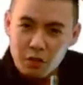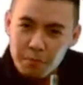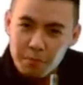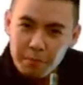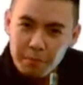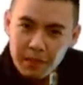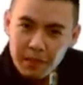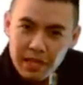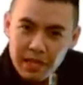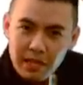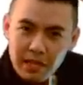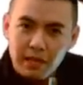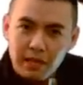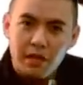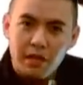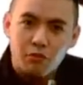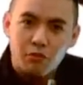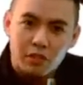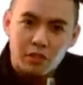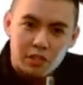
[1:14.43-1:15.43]

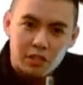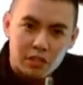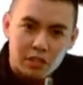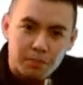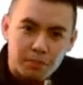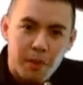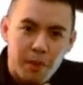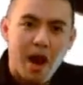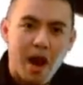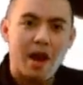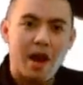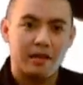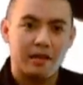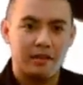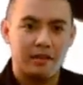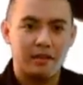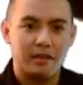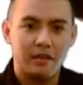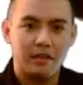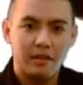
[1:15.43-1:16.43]
completely
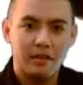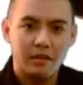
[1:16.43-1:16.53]
respond